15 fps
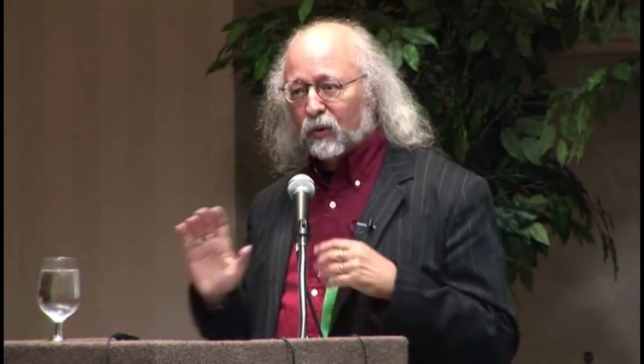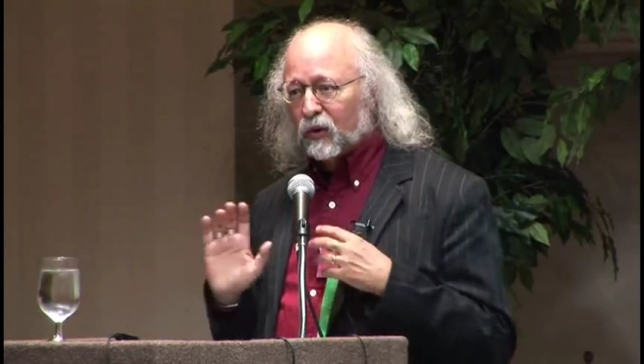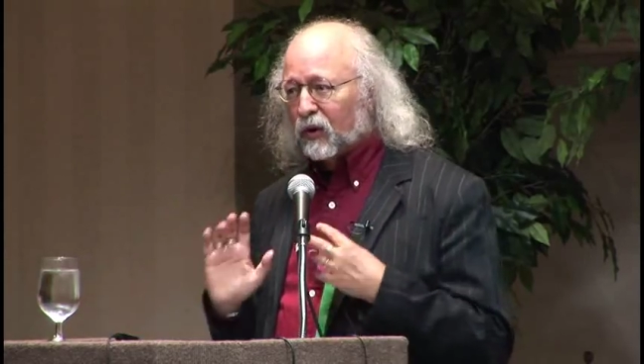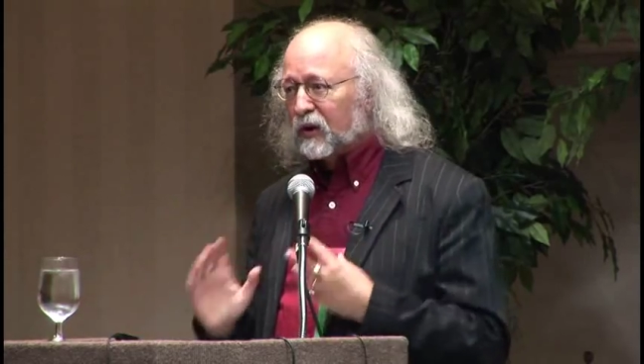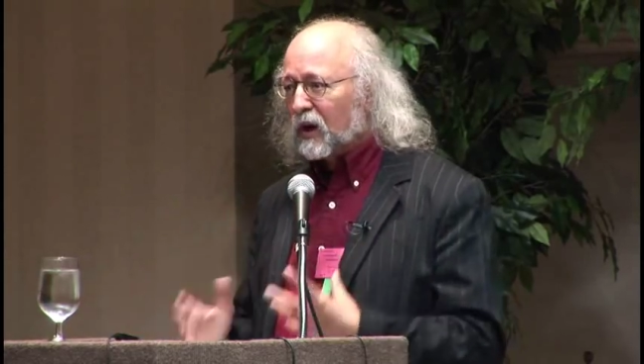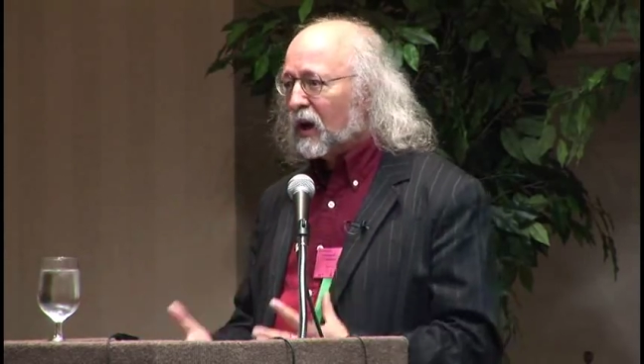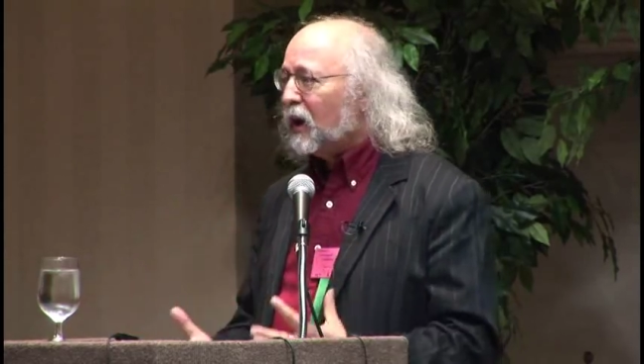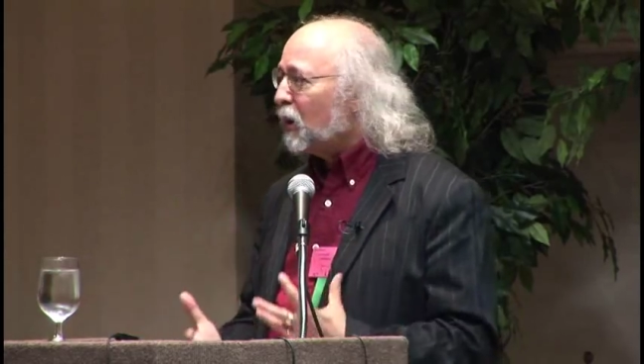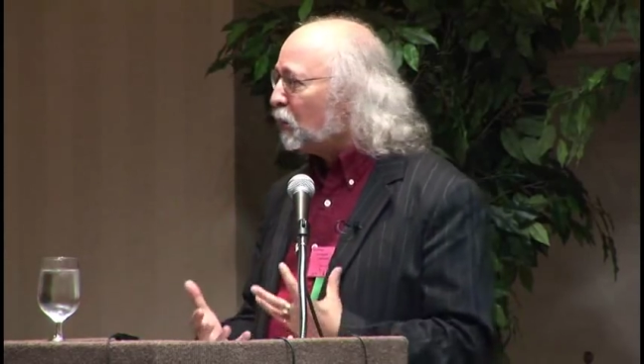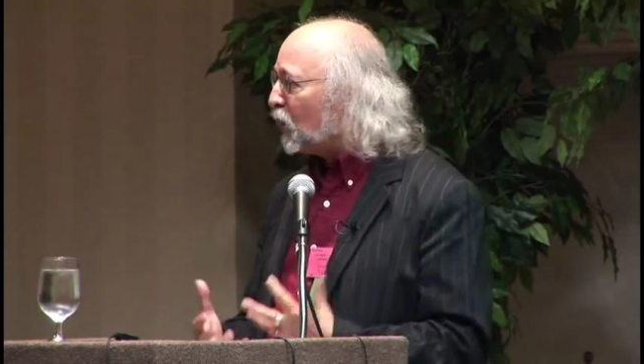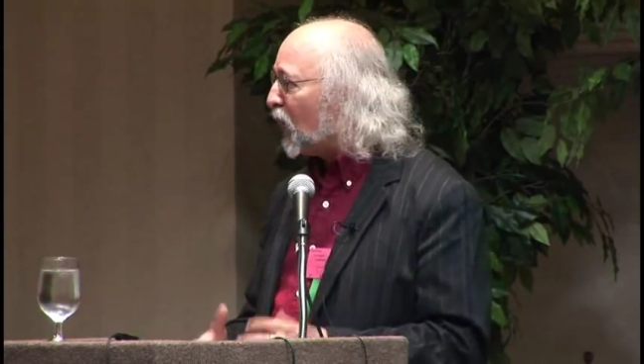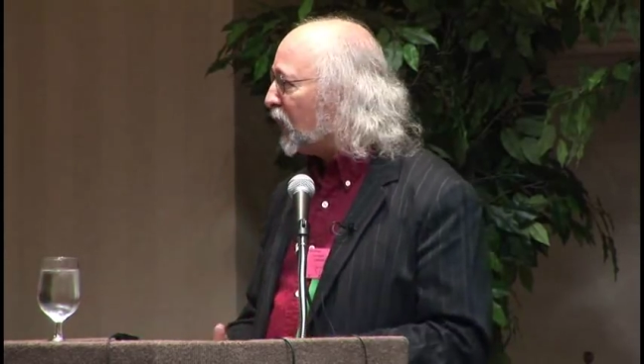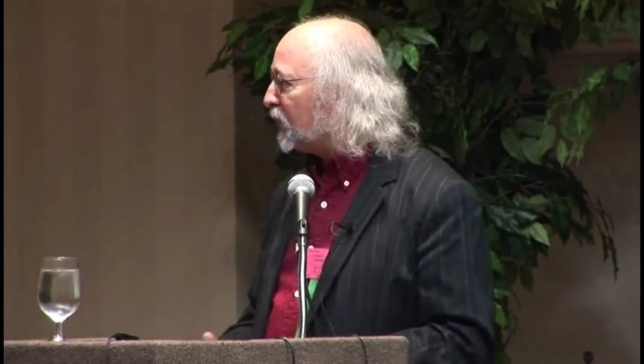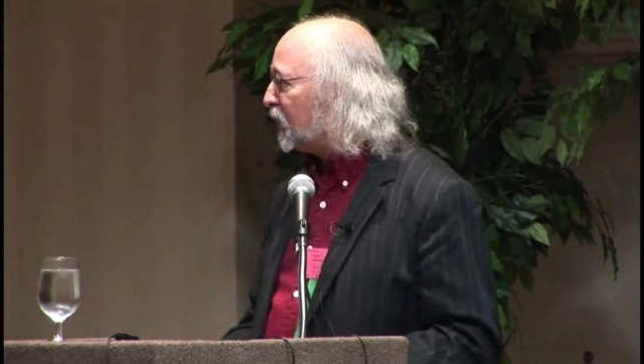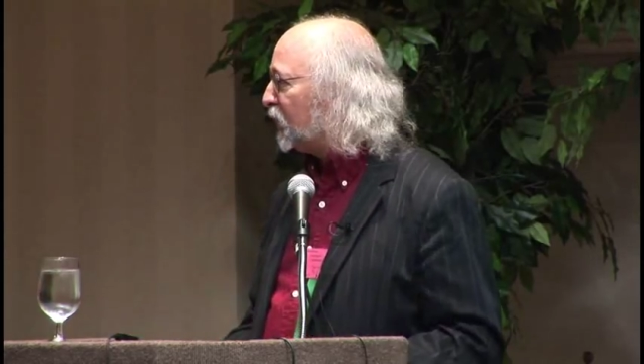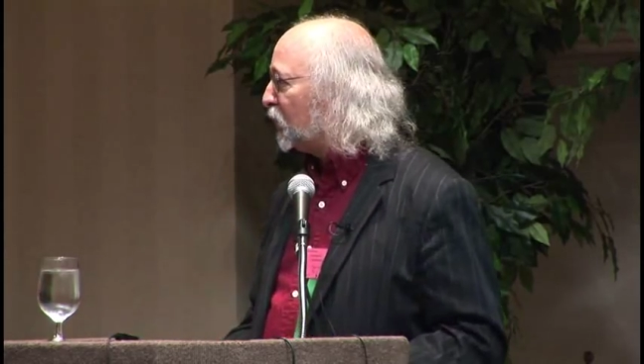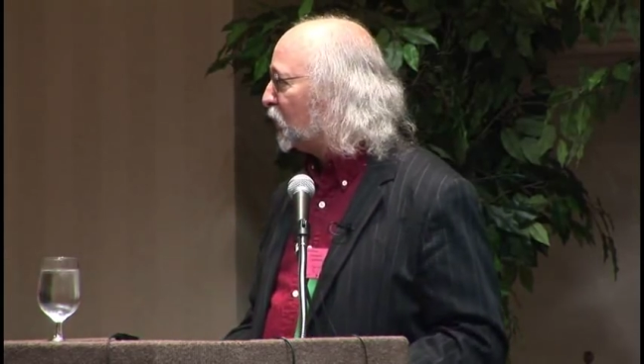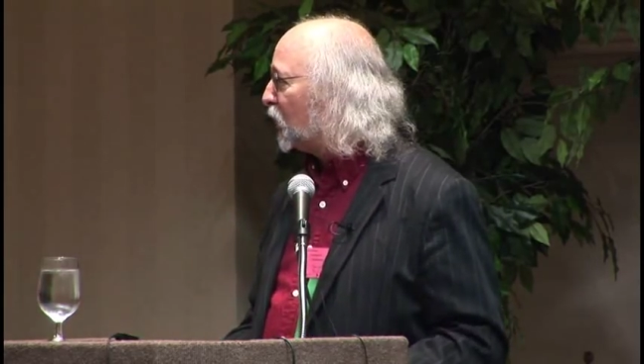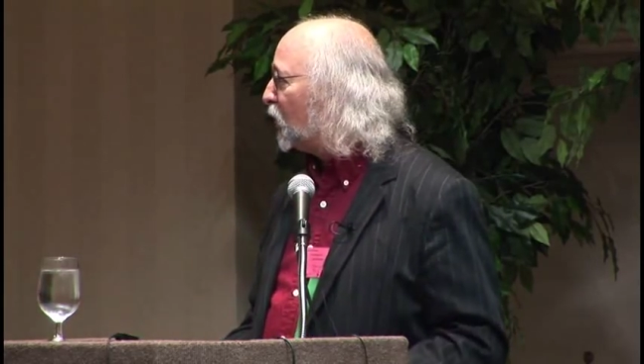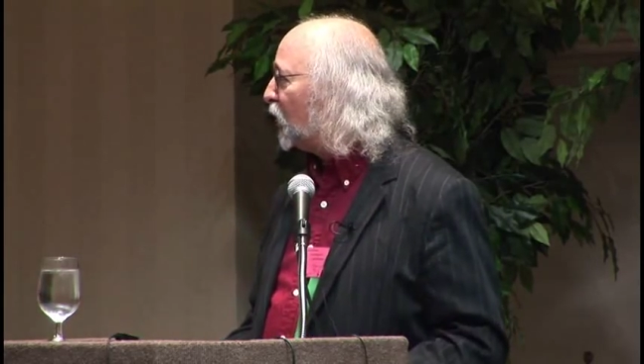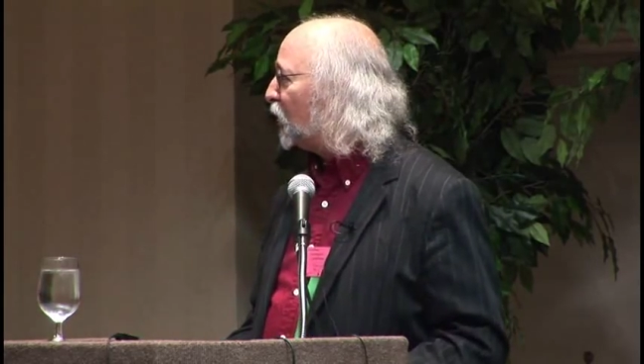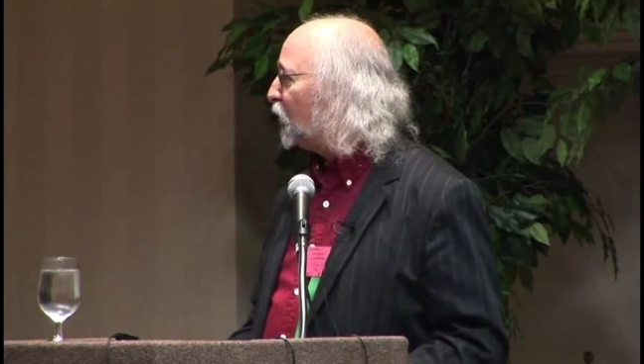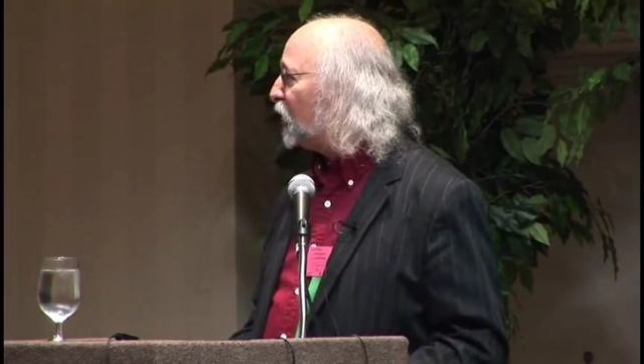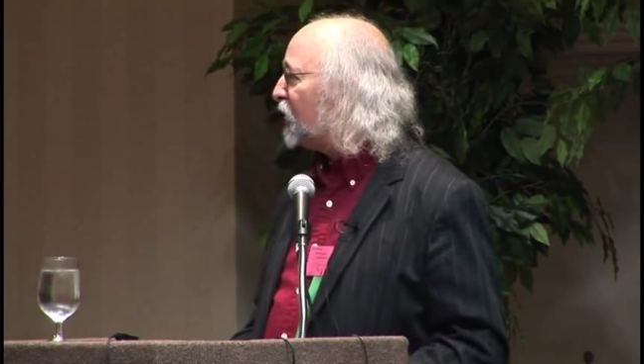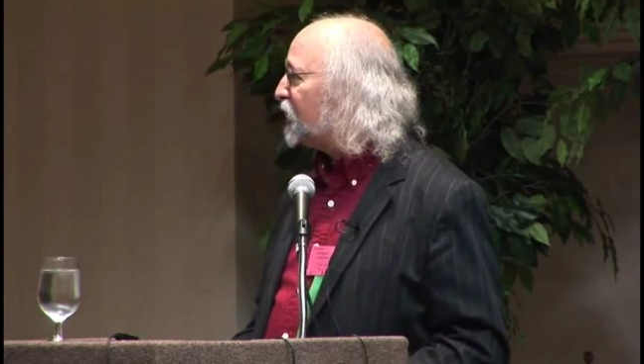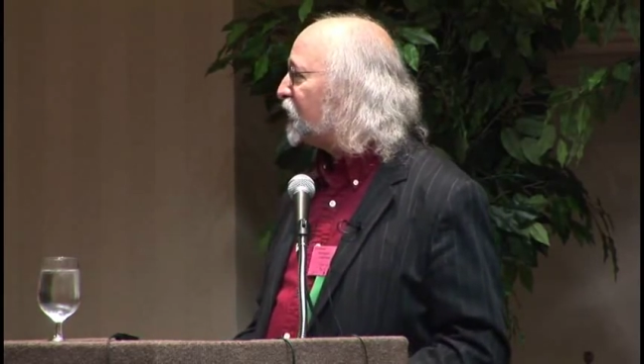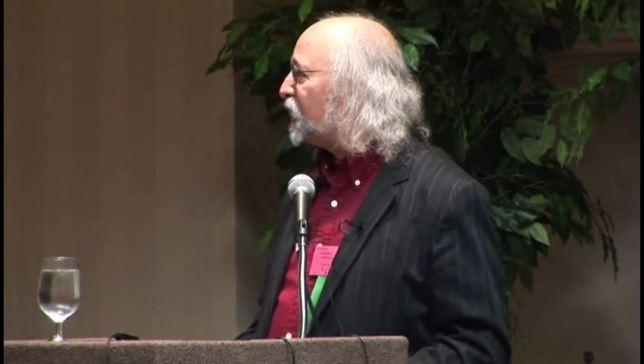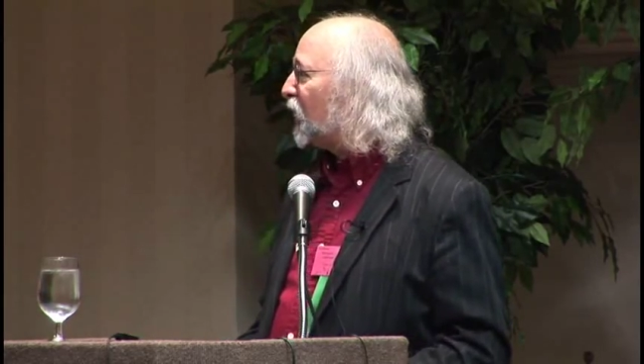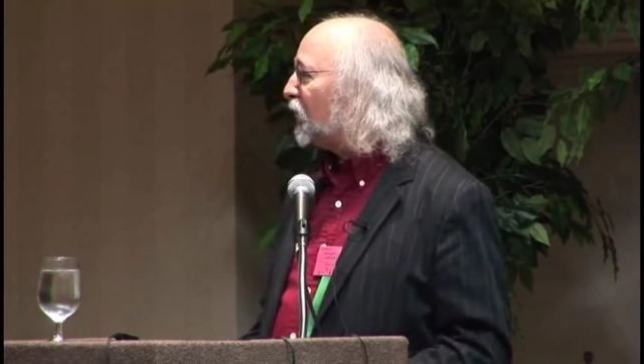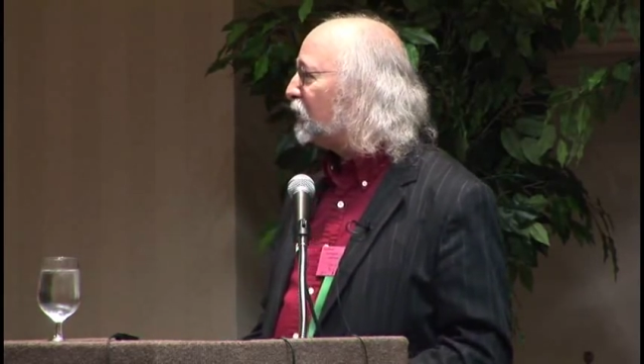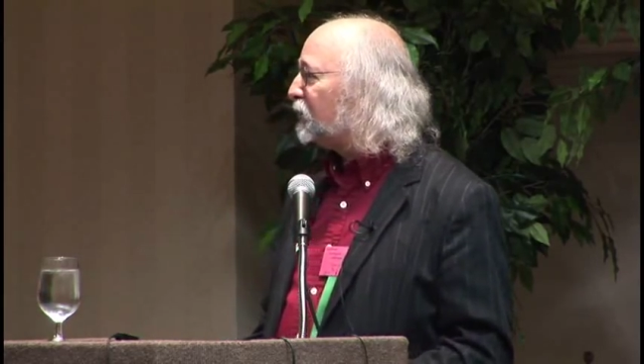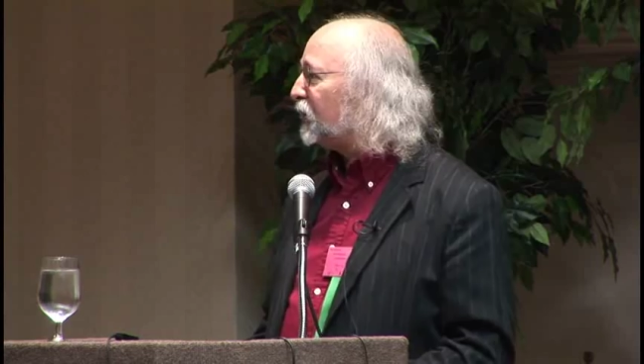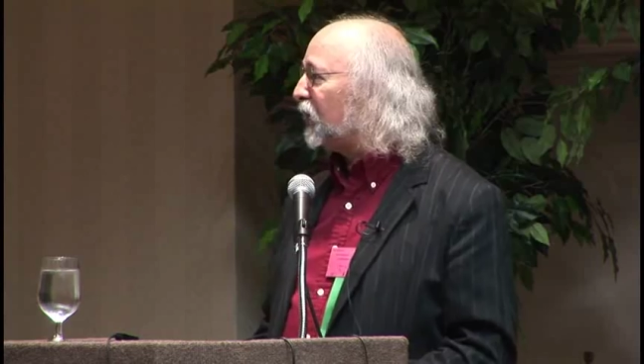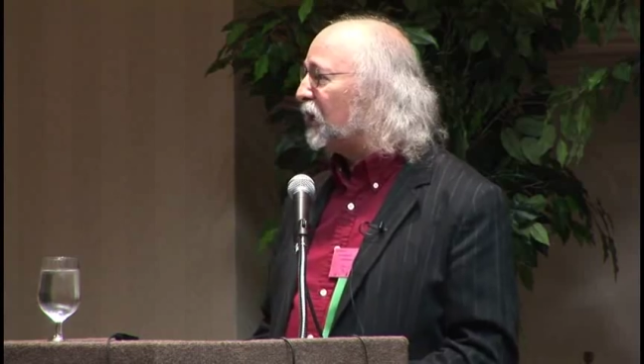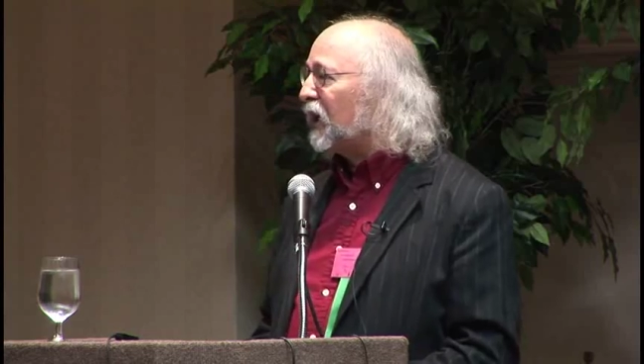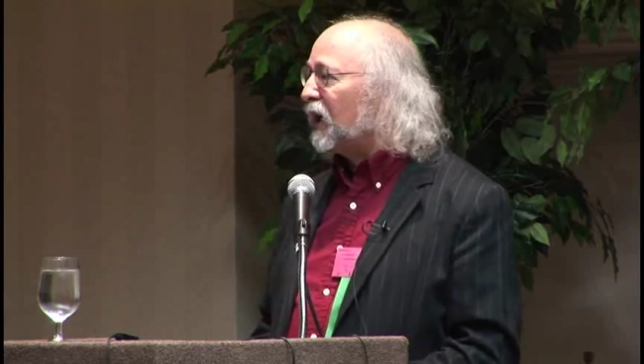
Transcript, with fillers: Really, practical, concrete stuff.